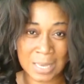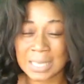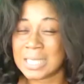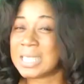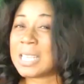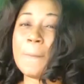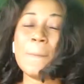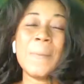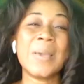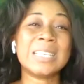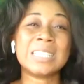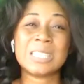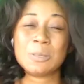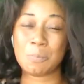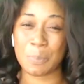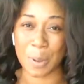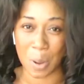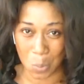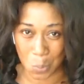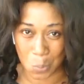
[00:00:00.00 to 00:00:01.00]
Sir
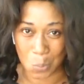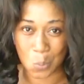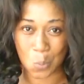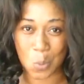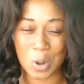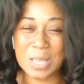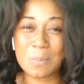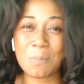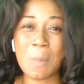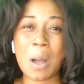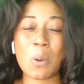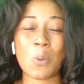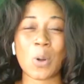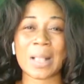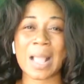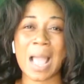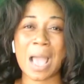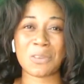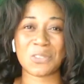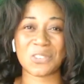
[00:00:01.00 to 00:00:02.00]
Mzbel, when you mark
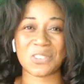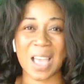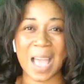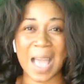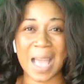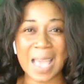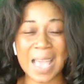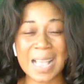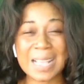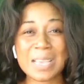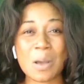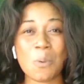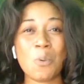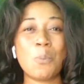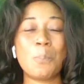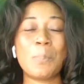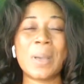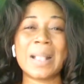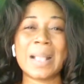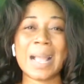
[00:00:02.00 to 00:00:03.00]
Quadasha, and your
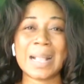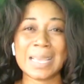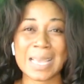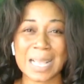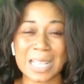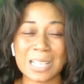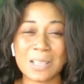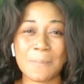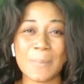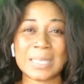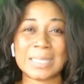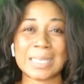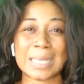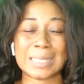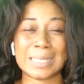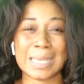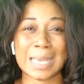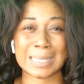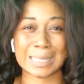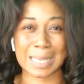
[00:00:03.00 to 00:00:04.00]
old penanny at the
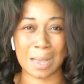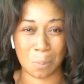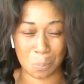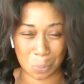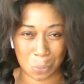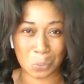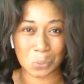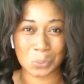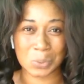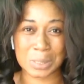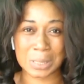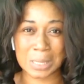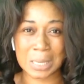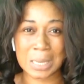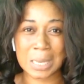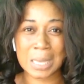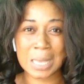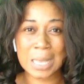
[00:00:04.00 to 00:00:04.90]
best examples.